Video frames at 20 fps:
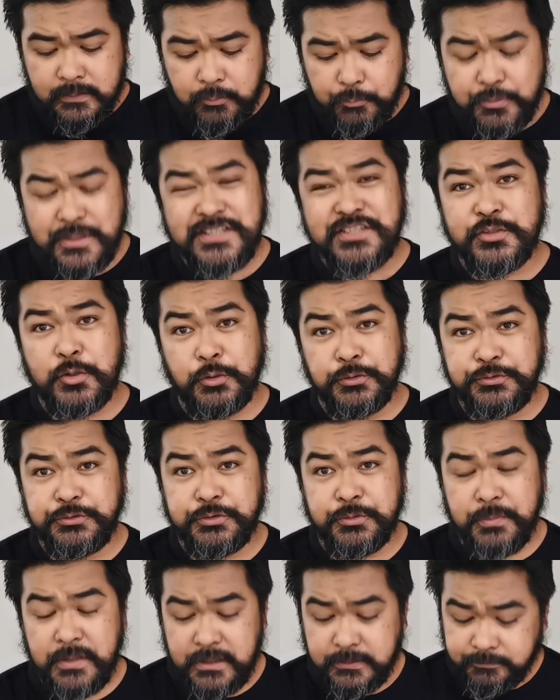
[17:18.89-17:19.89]
resold
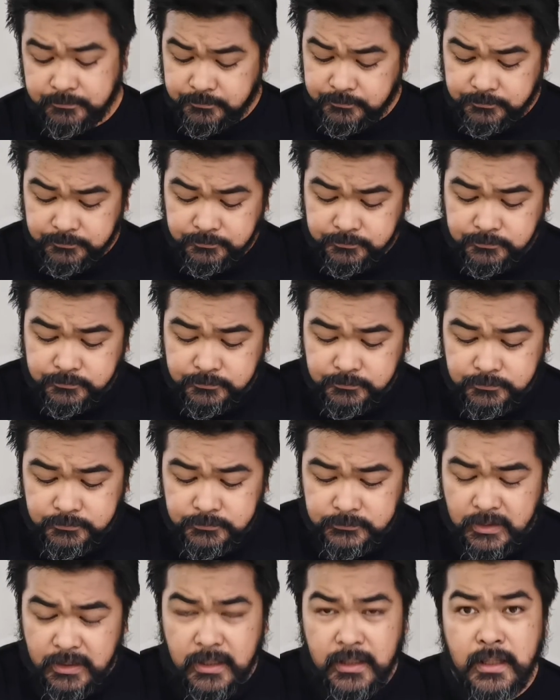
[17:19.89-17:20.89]
to me.
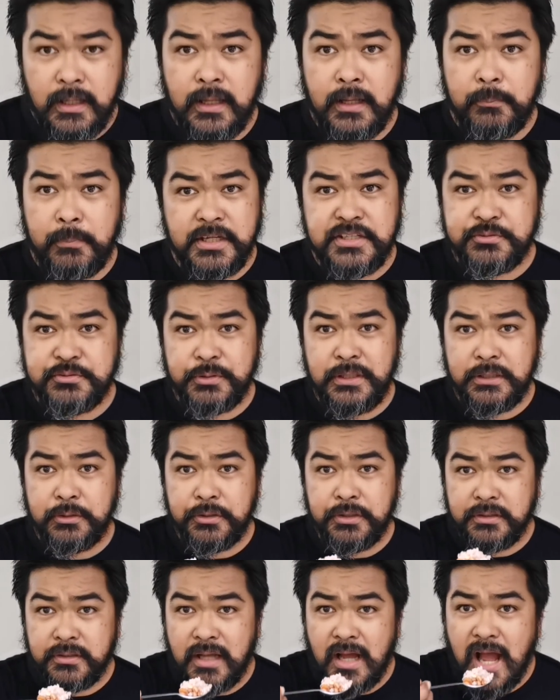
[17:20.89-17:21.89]
But it's really
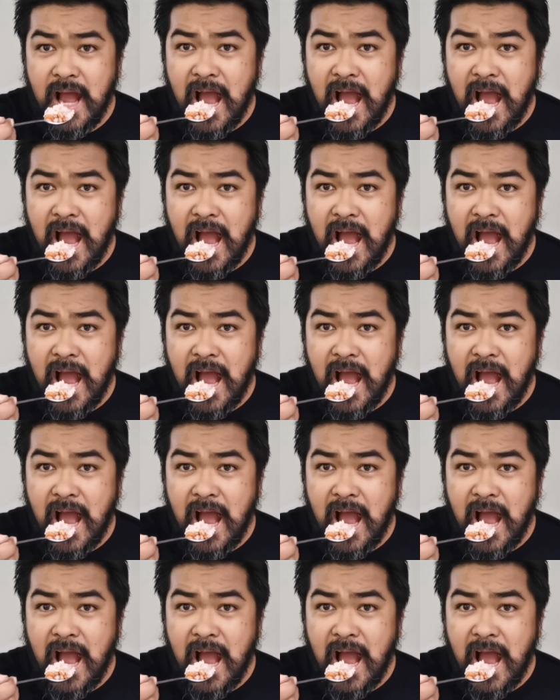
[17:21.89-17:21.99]
good.